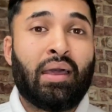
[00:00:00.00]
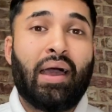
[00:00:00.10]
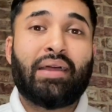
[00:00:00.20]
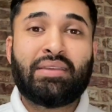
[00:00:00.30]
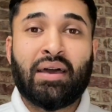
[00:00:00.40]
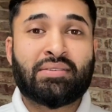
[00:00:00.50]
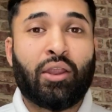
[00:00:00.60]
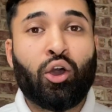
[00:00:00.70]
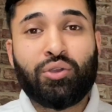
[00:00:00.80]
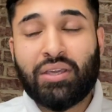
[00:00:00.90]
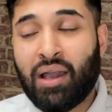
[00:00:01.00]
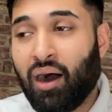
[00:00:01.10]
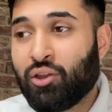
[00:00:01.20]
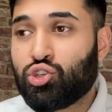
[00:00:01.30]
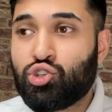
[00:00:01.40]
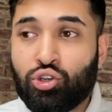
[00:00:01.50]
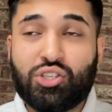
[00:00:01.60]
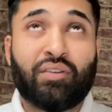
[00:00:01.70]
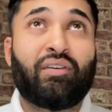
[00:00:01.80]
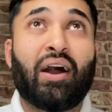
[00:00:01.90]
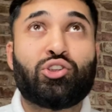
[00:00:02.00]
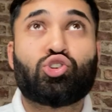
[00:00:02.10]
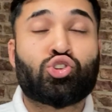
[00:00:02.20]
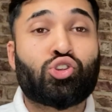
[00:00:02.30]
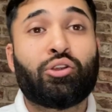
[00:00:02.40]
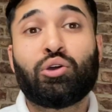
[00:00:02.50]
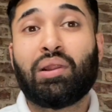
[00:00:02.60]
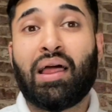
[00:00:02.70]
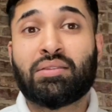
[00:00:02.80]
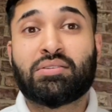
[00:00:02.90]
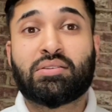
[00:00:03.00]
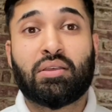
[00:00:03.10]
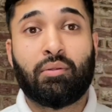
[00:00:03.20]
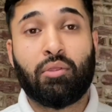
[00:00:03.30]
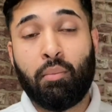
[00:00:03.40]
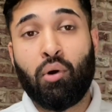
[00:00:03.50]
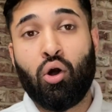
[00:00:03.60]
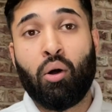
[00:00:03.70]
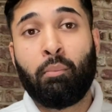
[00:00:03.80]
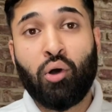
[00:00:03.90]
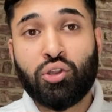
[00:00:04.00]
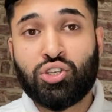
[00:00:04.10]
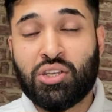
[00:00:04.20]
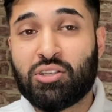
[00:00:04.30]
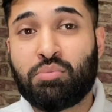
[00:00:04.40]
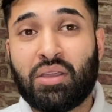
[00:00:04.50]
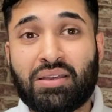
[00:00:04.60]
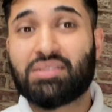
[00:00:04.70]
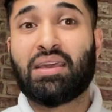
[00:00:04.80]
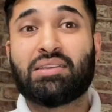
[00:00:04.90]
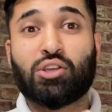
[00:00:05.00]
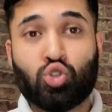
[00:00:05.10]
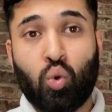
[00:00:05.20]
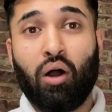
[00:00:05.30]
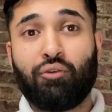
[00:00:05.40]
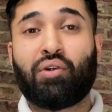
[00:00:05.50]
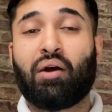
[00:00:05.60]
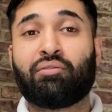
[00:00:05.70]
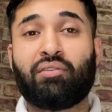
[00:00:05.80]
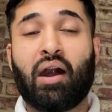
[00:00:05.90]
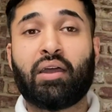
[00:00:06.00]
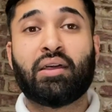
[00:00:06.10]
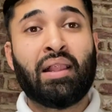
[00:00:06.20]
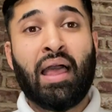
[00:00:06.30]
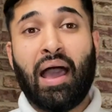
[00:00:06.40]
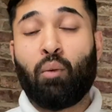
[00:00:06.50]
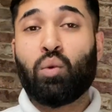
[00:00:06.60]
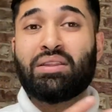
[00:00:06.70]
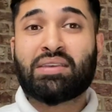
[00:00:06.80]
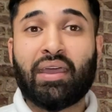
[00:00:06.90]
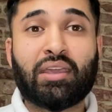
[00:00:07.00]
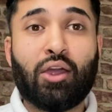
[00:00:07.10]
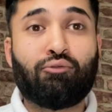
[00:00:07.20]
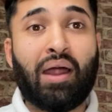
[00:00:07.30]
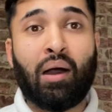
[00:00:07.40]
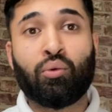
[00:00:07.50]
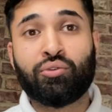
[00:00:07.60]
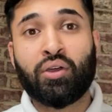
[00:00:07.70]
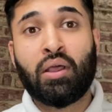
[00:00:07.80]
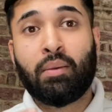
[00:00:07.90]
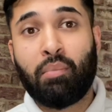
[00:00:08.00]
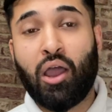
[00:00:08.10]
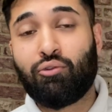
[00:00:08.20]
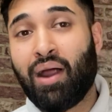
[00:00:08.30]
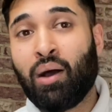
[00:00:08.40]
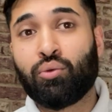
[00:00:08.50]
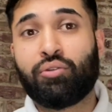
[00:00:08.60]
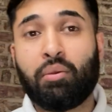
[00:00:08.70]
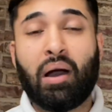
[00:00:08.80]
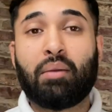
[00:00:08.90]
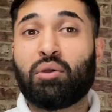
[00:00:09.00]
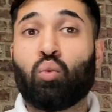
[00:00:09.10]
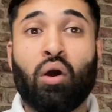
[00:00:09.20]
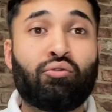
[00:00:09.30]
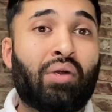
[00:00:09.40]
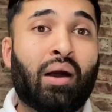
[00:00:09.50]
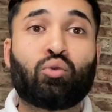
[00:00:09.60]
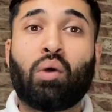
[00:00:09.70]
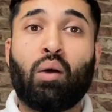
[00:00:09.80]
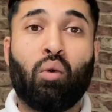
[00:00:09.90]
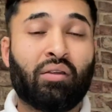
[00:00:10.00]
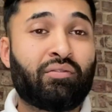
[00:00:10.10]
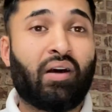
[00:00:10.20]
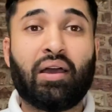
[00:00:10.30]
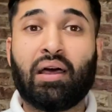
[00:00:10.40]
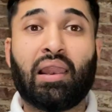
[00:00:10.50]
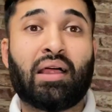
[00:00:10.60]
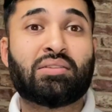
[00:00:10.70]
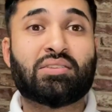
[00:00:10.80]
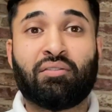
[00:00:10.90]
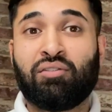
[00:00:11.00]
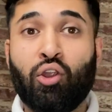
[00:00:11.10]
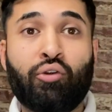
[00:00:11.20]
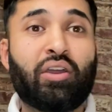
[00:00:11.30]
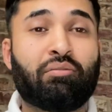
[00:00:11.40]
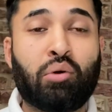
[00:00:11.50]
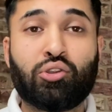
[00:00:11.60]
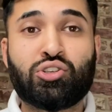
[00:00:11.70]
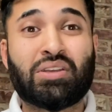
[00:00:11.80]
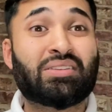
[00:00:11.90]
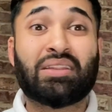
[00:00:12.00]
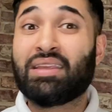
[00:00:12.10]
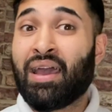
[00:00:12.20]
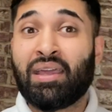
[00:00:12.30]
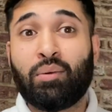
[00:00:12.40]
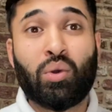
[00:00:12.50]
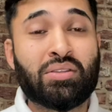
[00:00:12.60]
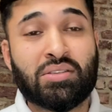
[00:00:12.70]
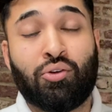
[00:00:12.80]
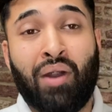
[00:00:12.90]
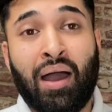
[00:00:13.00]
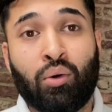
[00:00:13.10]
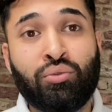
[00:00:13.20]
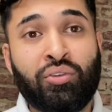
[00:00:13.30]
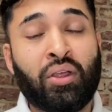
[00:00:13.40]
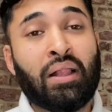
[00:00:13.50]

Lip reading: And yes, I know you can't judge a fight just on who lands the more punches because it is a 12-round fight and we take it round by round. There might be one round where one fighter lands a flurry of punches and yeah, he wins the round.